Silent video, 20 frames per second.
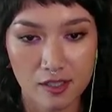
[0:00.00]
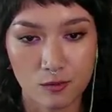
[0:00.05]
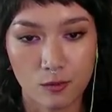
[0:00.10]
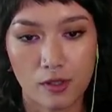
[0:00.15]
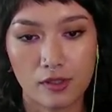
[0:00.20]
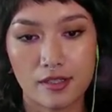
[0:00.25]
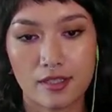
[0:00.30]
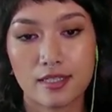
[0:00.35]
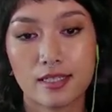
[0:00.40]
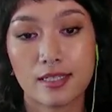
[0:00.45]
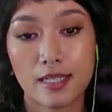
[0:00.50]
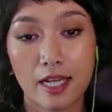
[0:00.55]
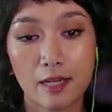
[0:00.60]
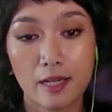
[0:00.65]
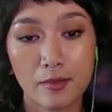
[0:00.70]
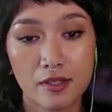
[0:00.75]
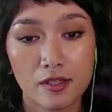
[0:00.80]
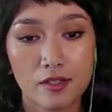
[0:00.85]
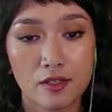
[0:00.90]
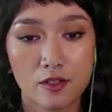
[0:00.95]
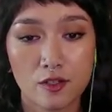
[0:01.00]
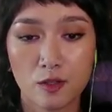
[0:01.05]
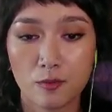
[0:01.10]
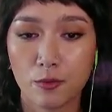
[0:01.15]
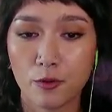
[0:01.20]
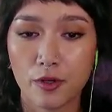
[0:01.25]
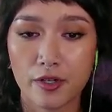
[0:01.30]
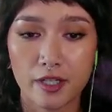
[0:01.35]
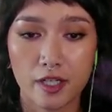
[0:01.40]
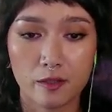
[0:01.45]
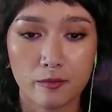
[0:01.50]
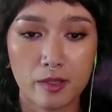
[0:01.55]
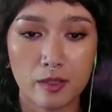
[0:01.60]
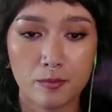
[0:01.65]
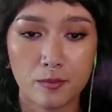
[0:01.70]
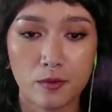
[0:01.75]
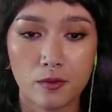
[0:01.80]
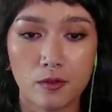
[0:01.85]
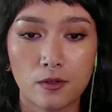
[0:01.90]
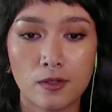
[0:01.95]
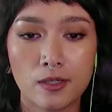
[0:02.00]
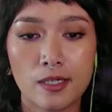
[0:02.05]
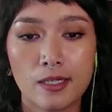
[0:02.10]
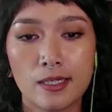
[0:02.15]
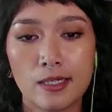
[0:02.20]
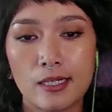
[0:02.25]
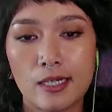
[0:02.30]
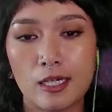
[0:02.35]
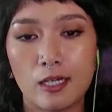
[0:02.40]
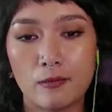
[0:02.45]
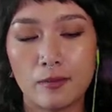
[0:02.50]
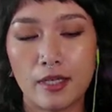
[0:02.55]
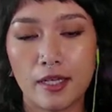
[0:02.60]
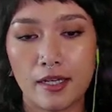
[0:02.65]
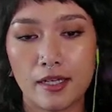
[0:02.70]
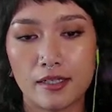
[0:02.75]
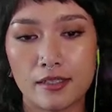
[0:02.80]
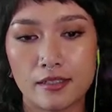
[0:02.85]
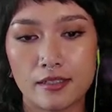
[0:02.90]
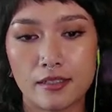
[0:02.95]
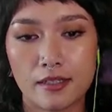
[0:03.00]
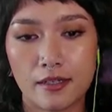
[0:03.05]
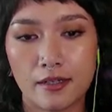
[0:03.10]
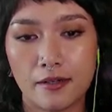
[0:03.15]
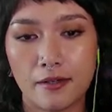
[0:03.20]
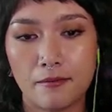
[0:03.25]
as well as stipends to support young people and